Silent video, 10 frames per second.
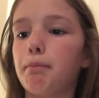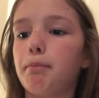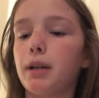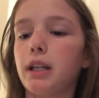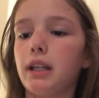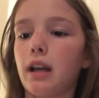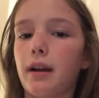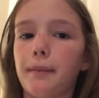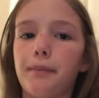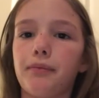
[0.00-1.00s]
But yeah,
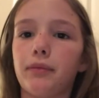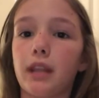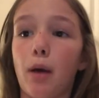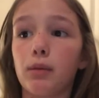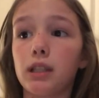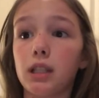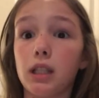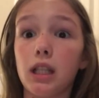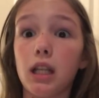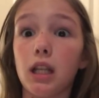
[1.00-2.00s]
that was
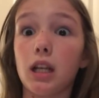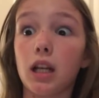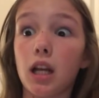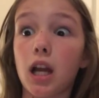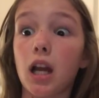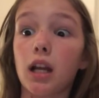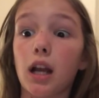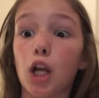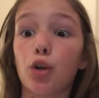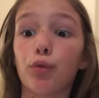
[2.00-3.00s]
the
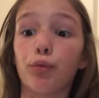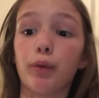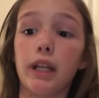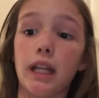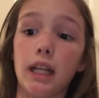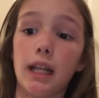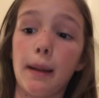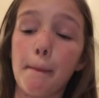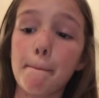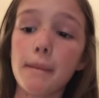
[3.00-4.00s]

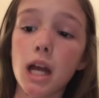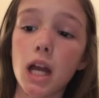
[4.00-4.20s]
cream.